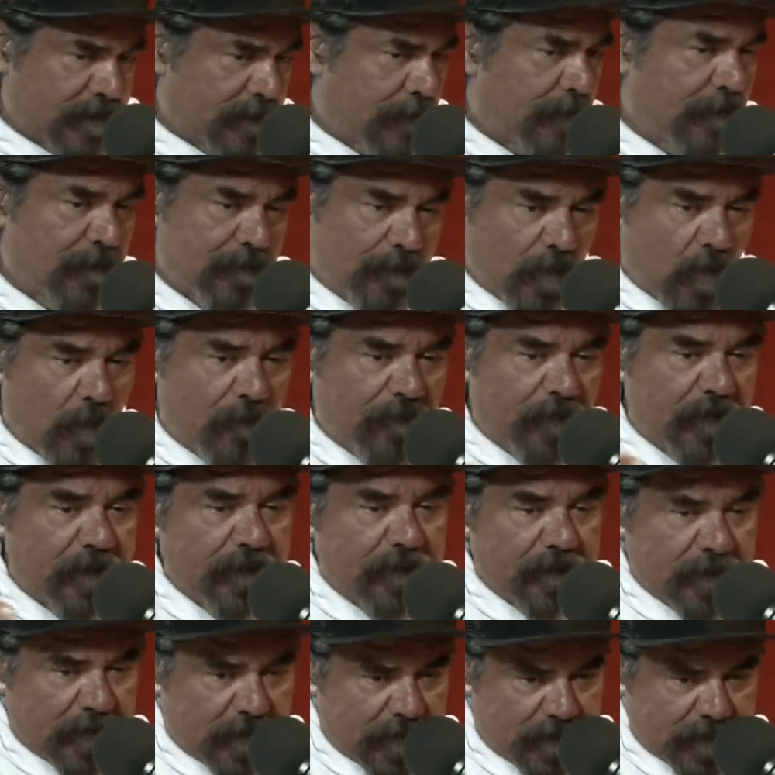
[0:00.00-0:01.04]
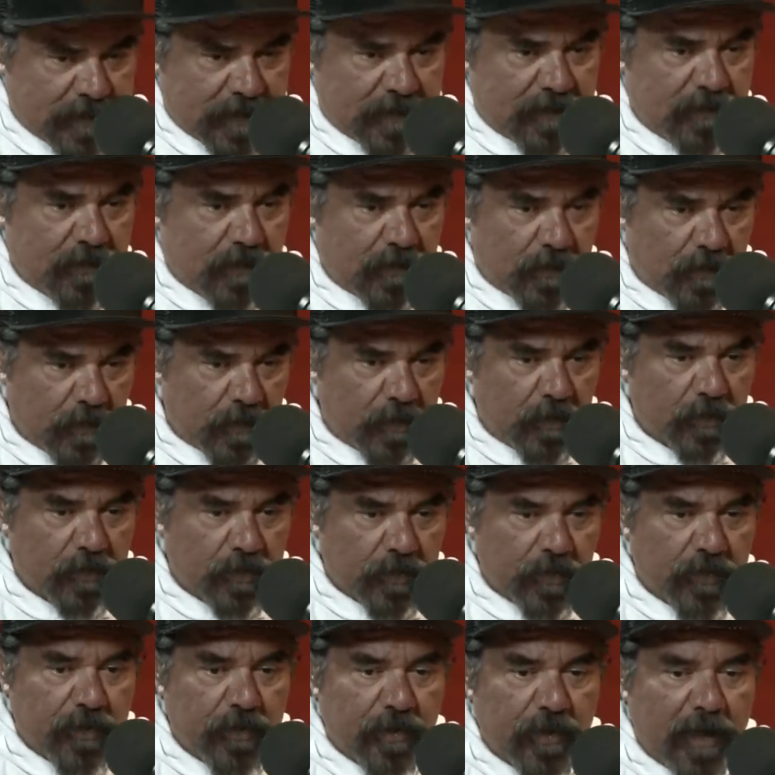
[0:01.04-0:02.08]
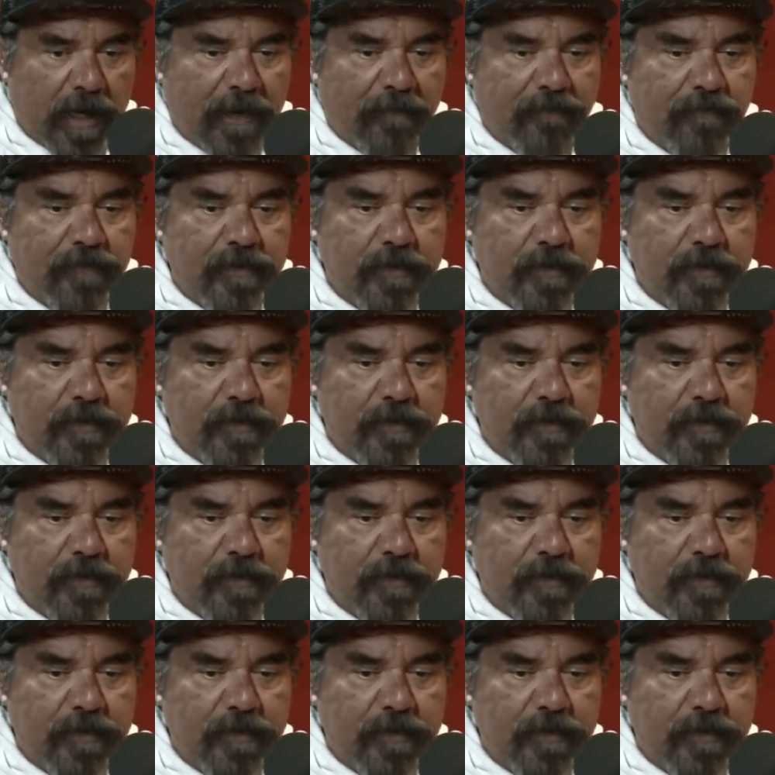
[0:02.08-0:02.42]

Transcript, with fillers: I mean, hopefully it's during your life.